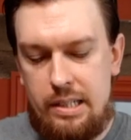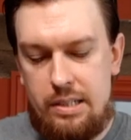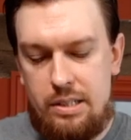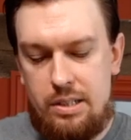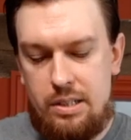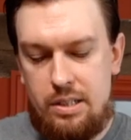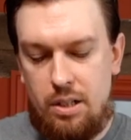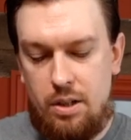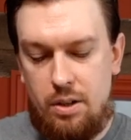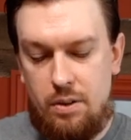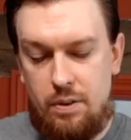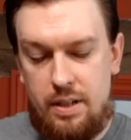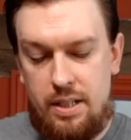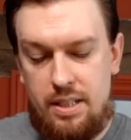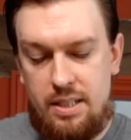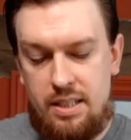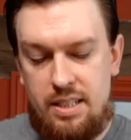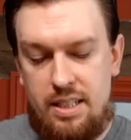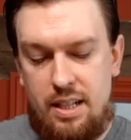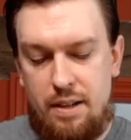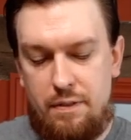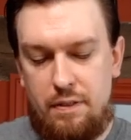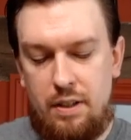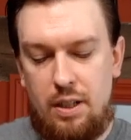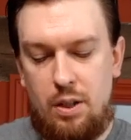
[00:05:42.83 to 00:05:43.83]
So it's
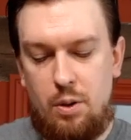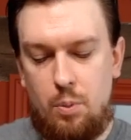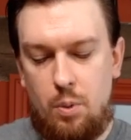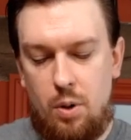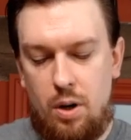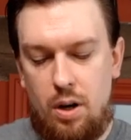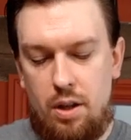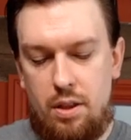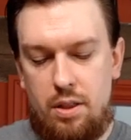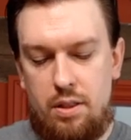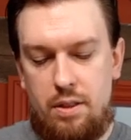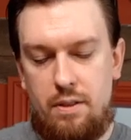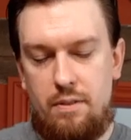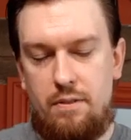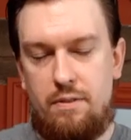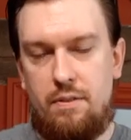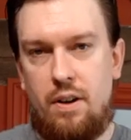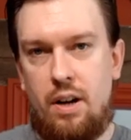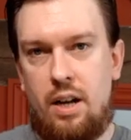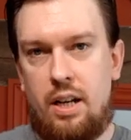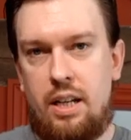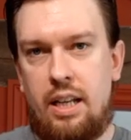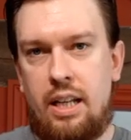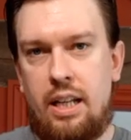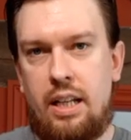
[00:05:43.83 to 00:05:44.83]
definitely worth
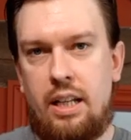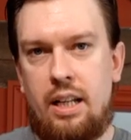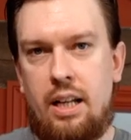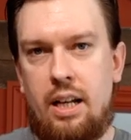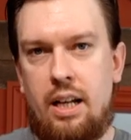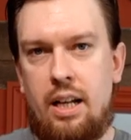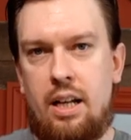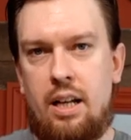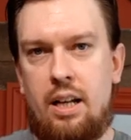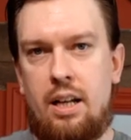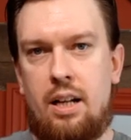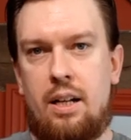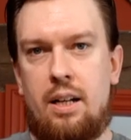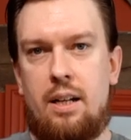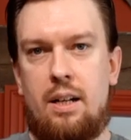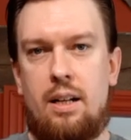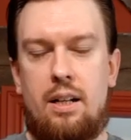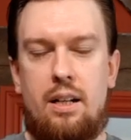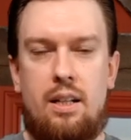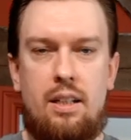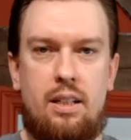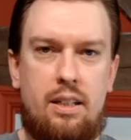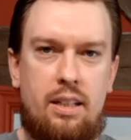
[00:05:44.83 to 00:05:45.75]
finding a, uh,